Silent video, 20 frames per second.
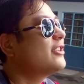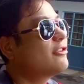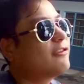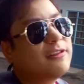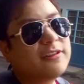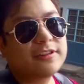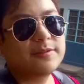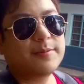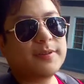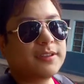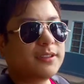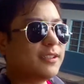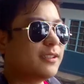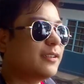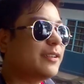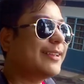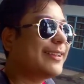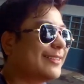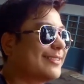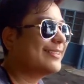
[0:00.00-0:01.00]
Children's Park
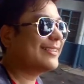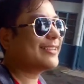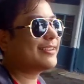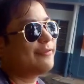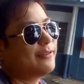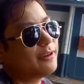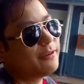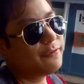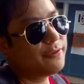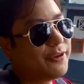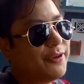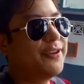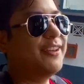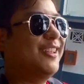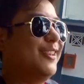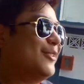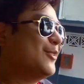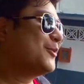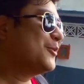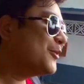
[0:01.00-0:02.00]
didn't exist when we were
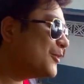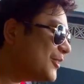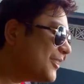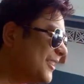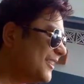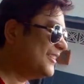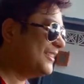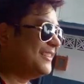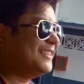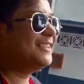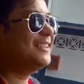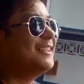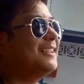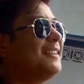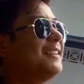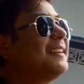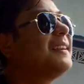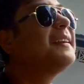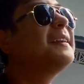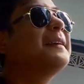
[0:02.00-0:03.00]
in school,
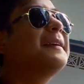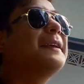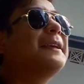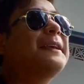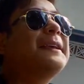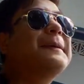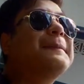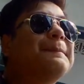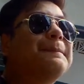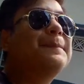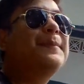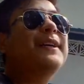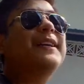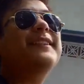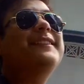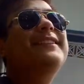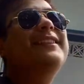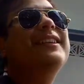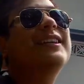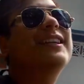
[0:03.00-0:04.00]

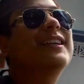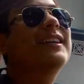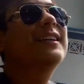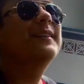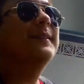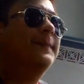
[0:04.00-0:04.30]
but